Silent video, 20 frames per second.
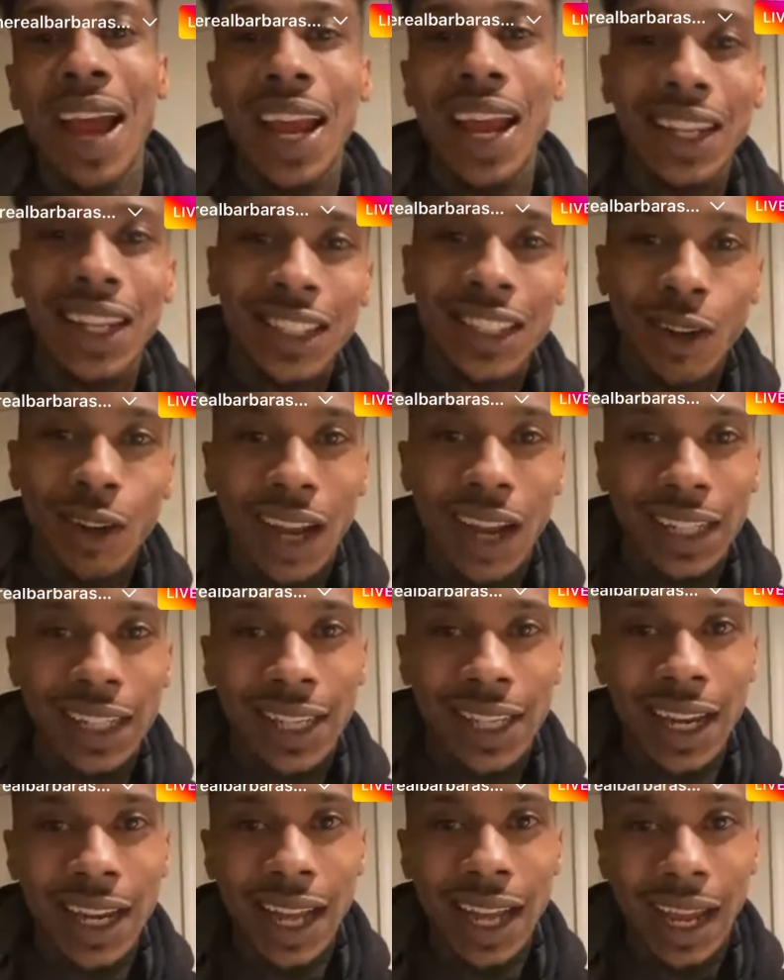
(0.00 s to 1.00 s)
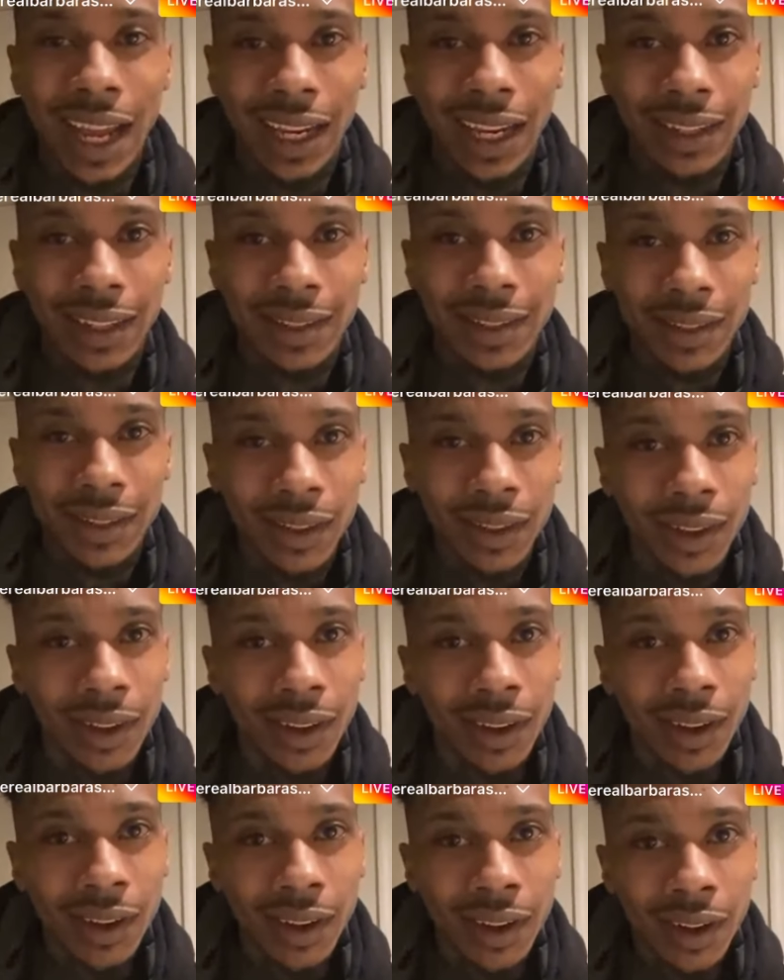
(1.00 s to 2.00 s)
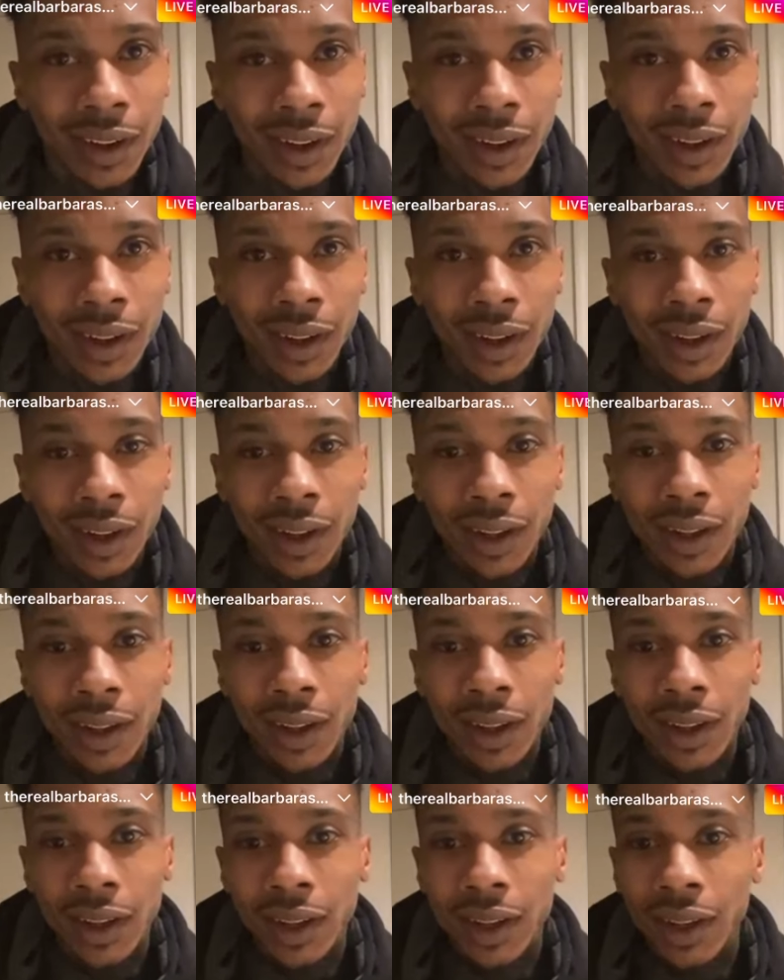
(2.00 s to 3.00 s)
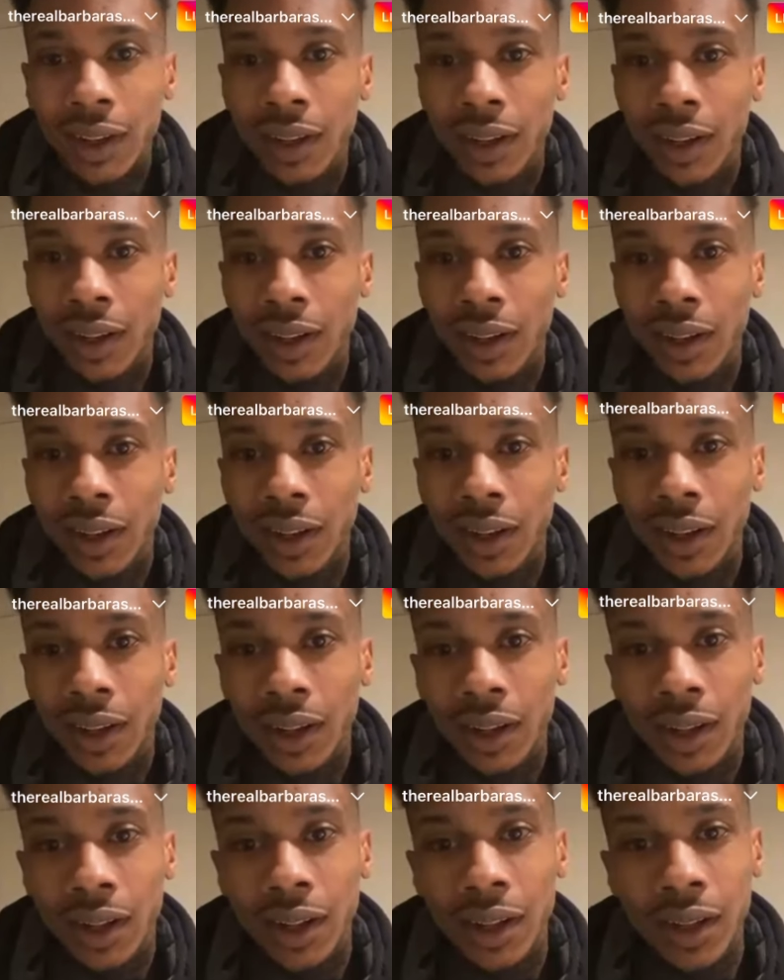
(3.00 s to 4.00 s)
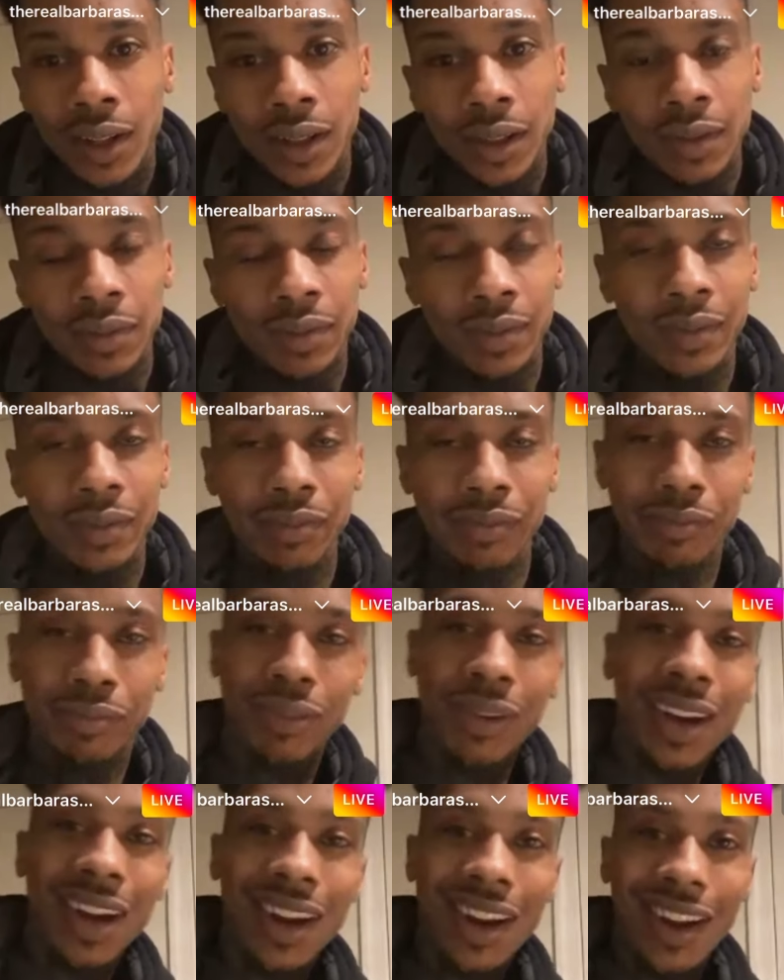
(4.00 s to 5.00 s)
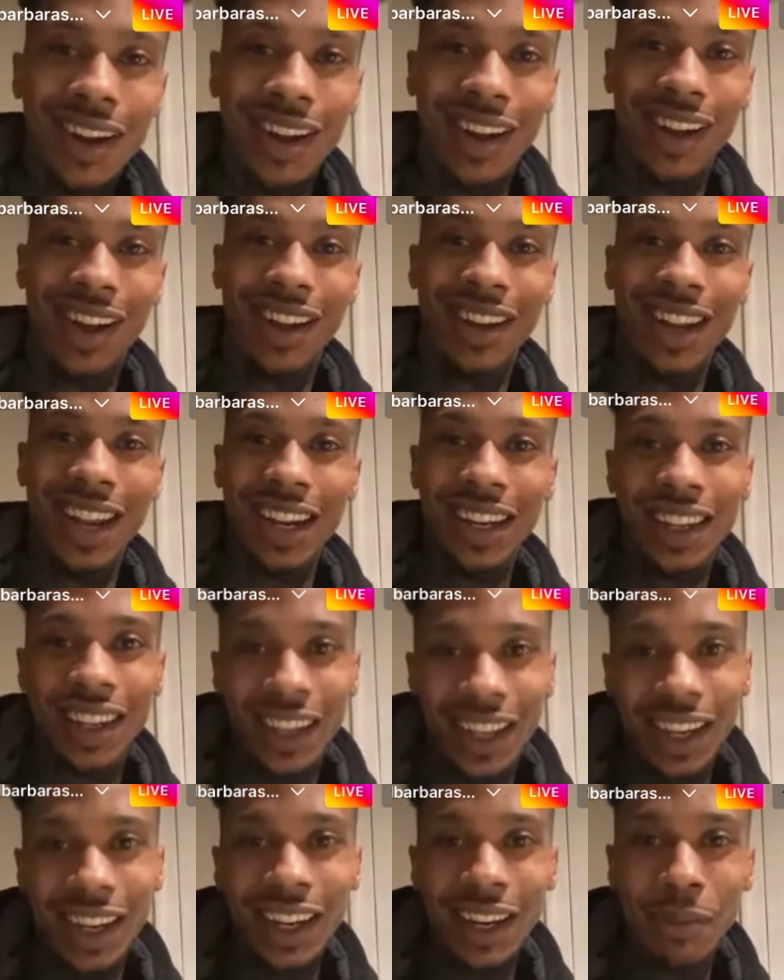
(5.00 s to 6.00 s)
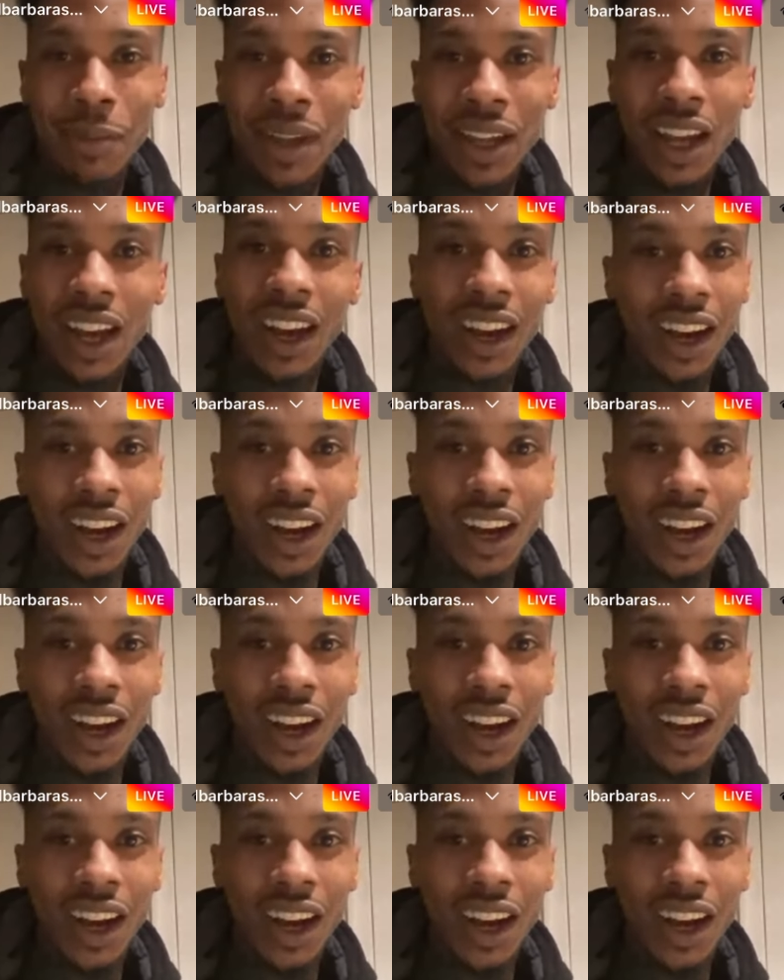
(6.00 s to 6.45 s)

I had this show like 10 days. No. Bruh, they deleted it's... me uh,